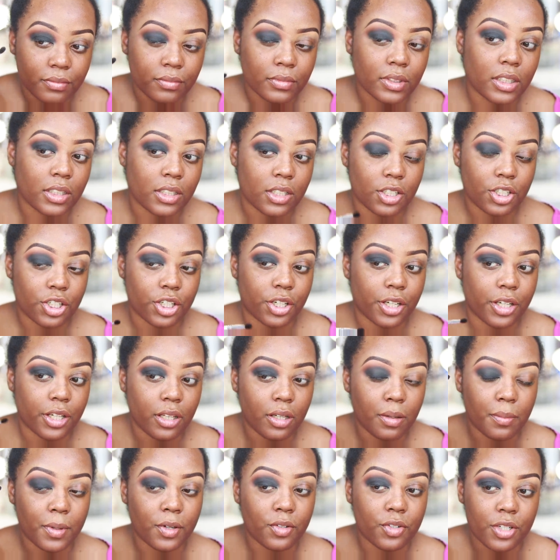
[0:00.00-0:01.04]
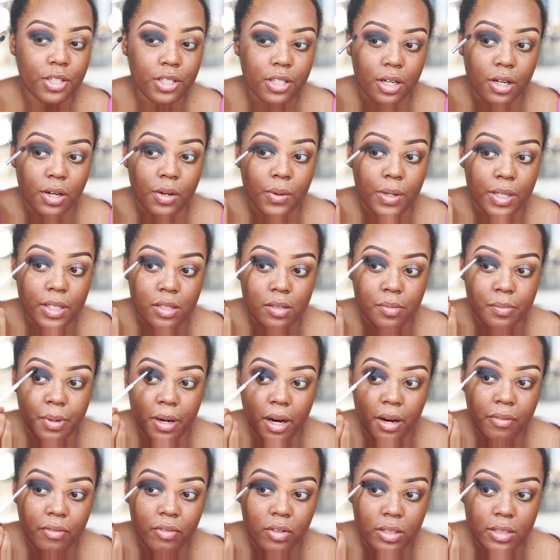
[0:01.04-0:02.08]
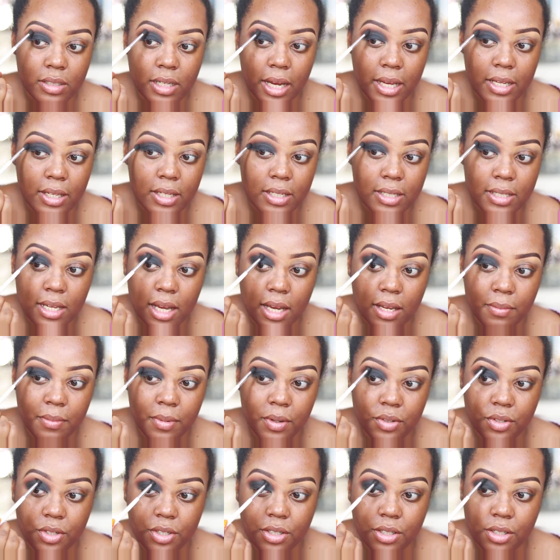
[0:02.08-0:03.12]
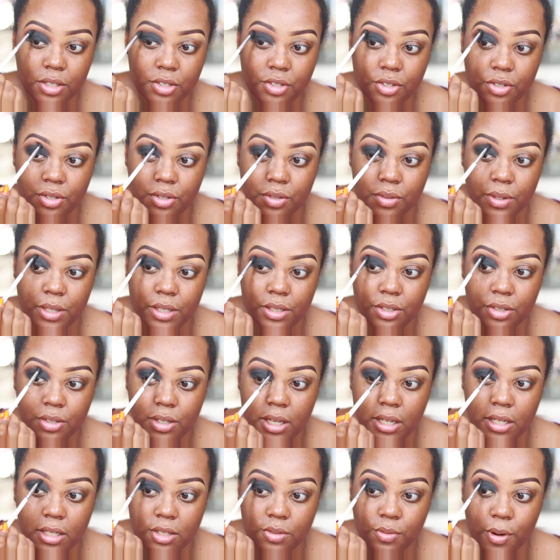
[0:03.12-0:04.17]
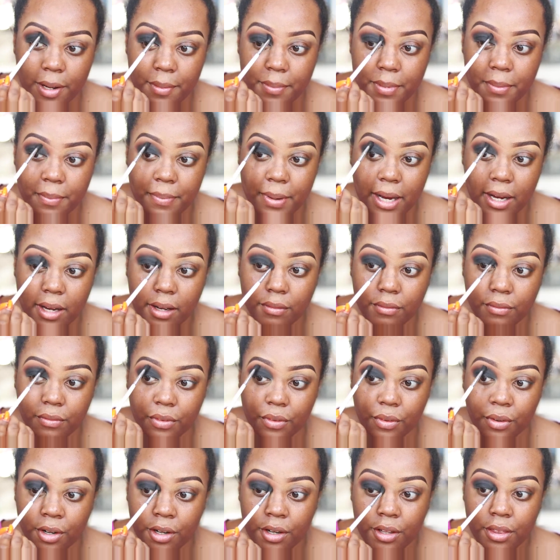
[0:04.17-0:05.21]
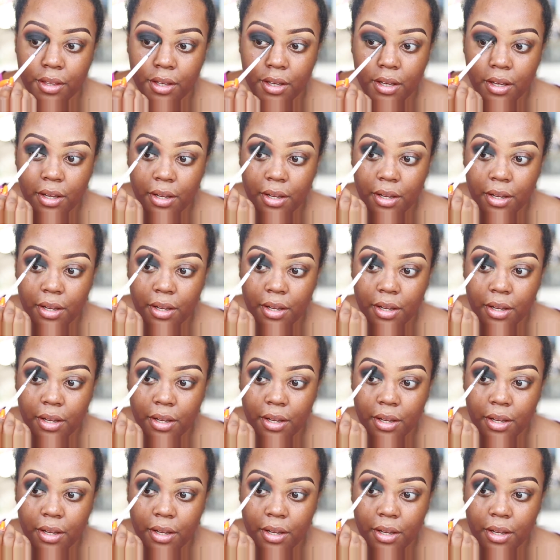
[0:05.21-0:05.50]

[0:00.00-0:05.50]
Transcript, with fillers: Because the circular motions are going to buff, the side-to-side motions are just going to kind of swipe it back and forth.